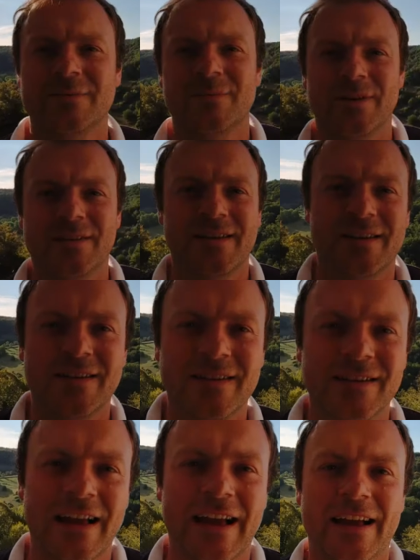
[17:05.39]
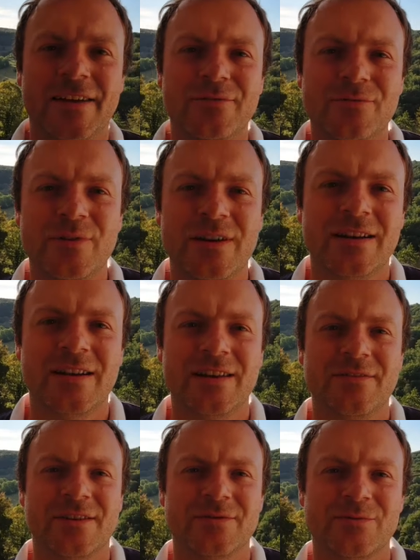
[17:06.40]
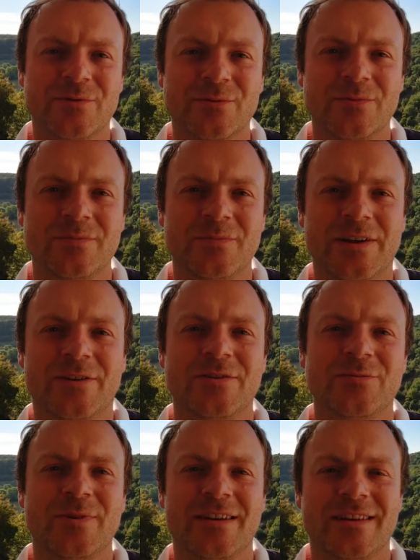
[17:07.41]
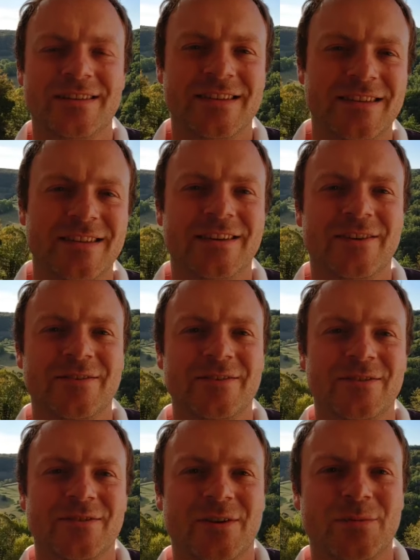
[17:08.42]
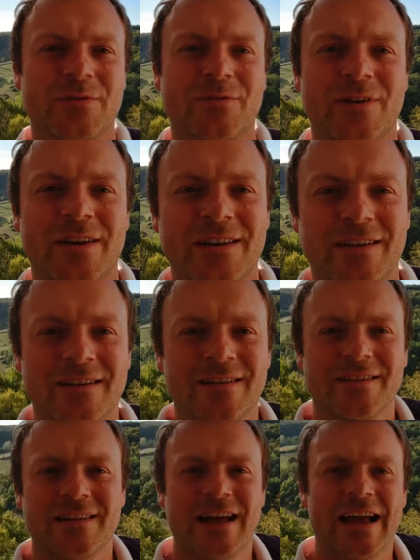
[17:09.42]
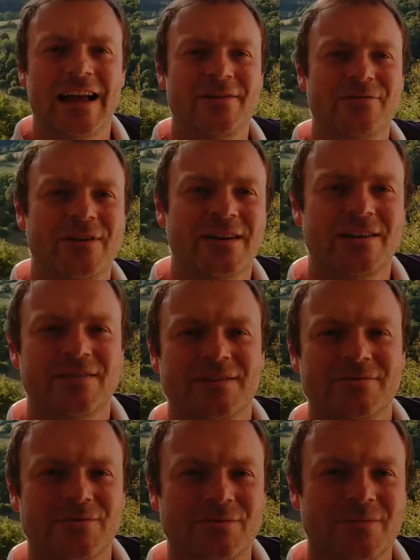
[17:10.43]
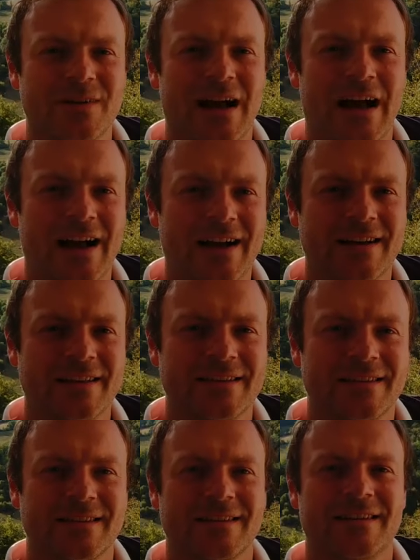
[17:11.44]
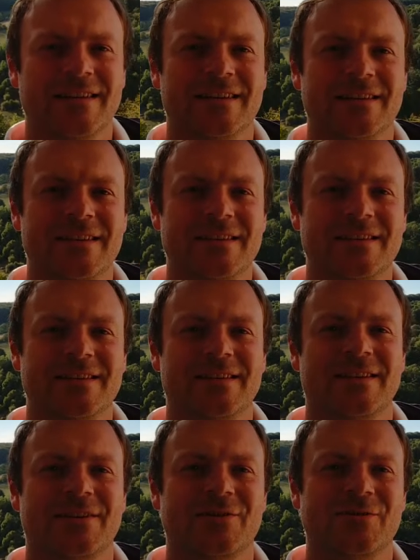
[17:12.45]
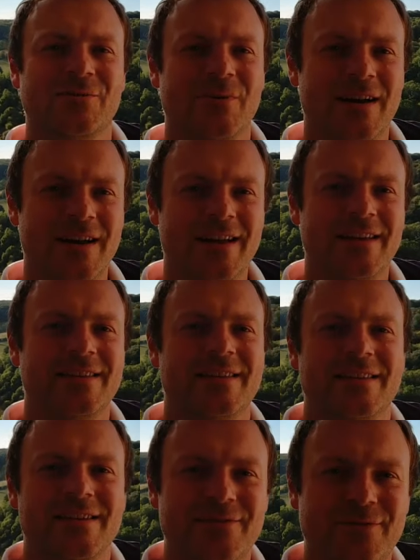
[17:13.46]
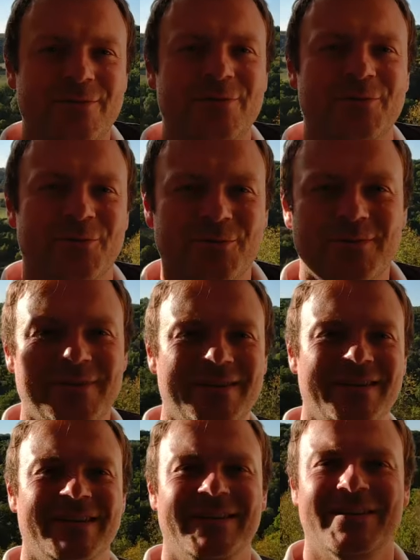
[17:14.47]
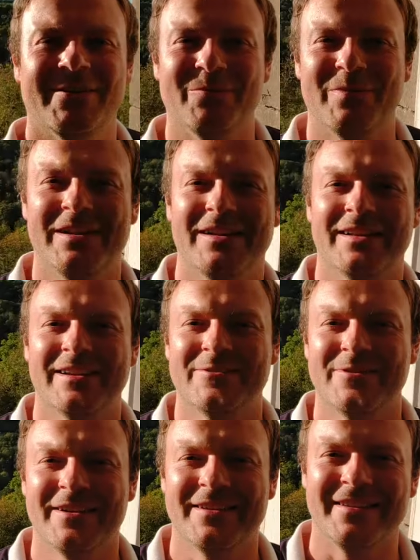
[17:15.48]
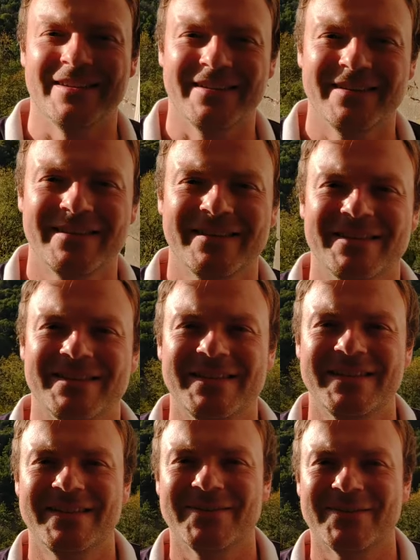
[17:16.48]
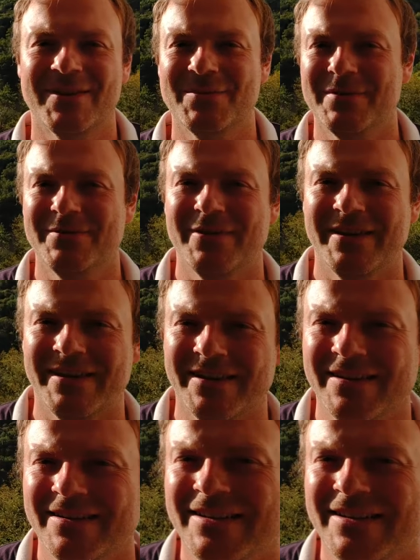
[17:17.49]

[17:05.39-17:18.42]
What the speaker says: but every living room, because we are sitting on the top of the hill, every living room has this crazy view, completely crazy, sitting on top of the hill,